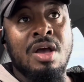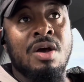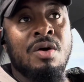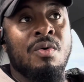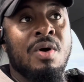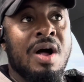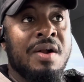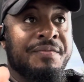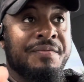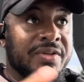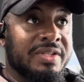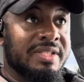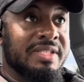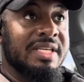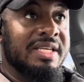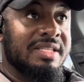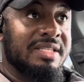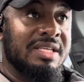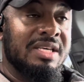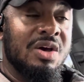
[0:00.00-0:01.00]
While for
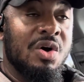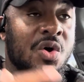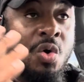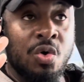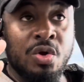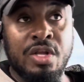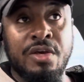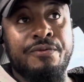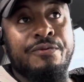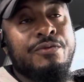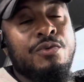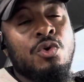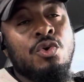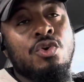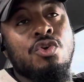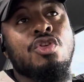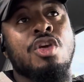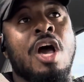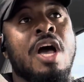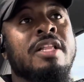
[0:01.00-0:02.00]
City, only 4
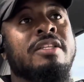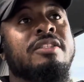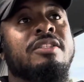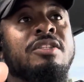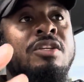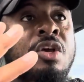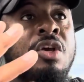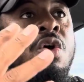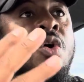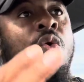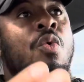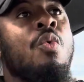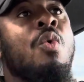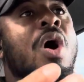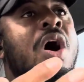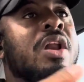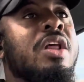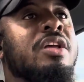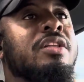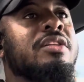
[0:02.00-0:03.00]
shots,
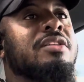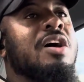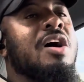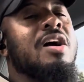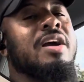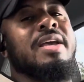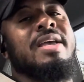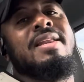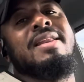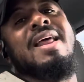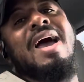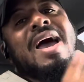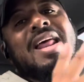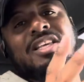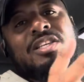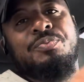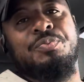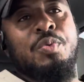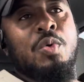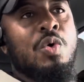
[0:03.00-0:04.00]
1 on target. That
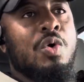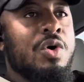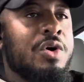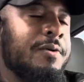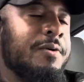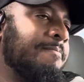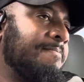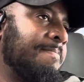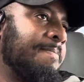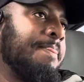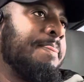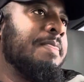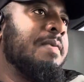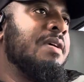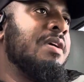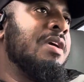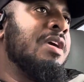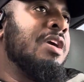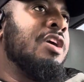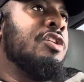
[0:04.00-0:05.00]
is poor.
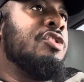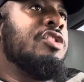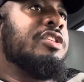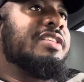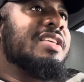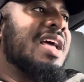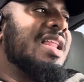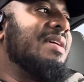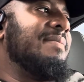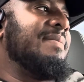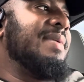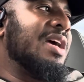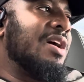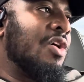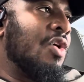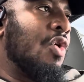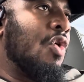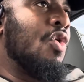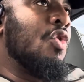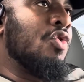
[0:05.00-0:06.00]
You're telling me the
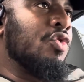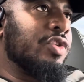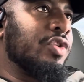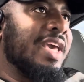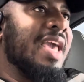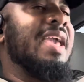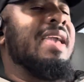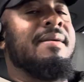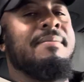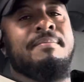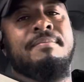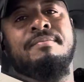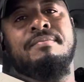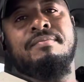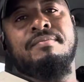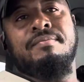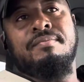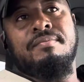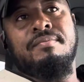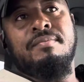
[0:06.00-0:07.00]
whole game,
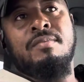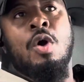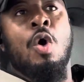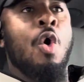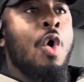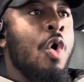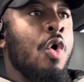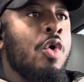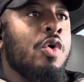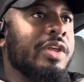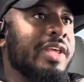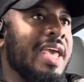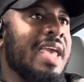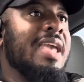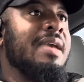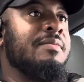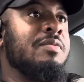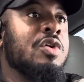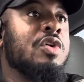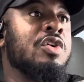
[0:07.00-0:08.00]

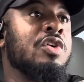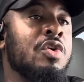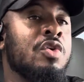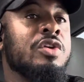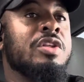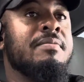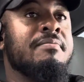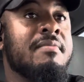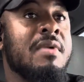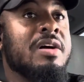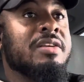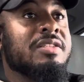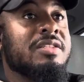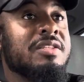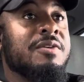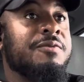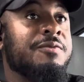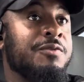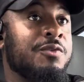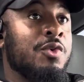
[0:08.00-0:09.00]
you could only
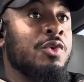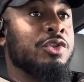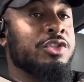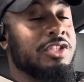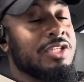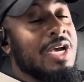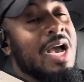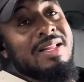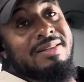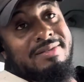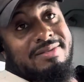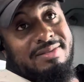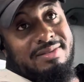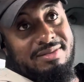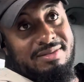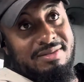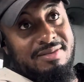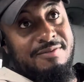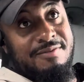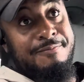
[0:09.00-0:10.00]
muster 4
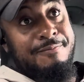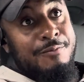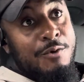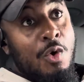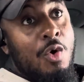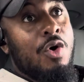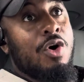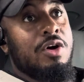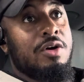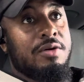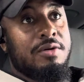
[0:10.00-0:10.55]
shots? 4?